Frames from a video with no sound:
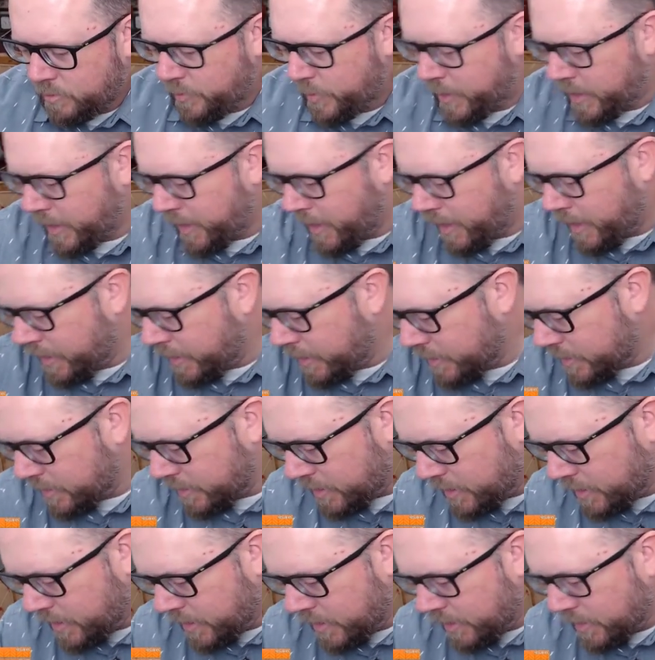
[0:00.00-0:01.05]
Pen Addict
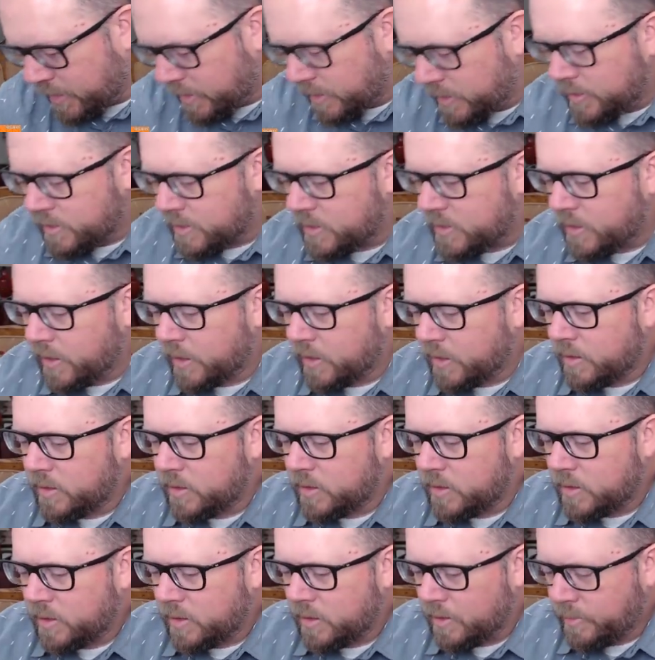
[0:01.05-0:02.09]

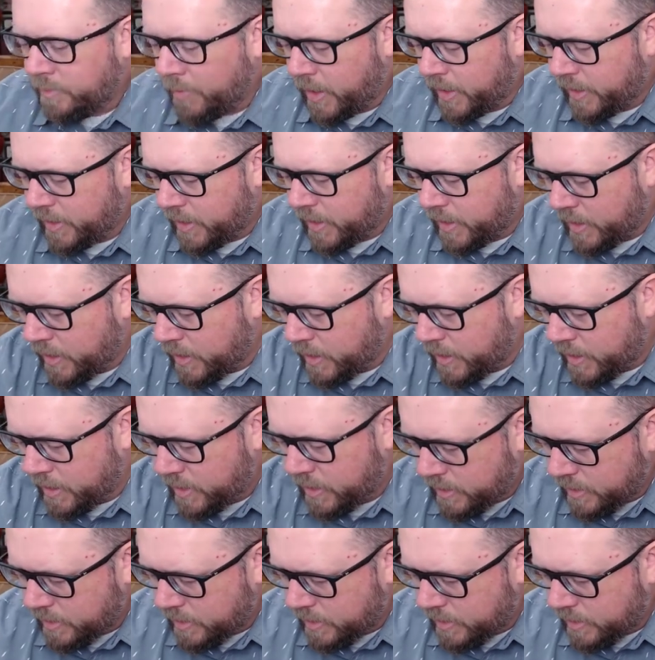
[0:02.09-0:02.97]
stickers. Mike Head,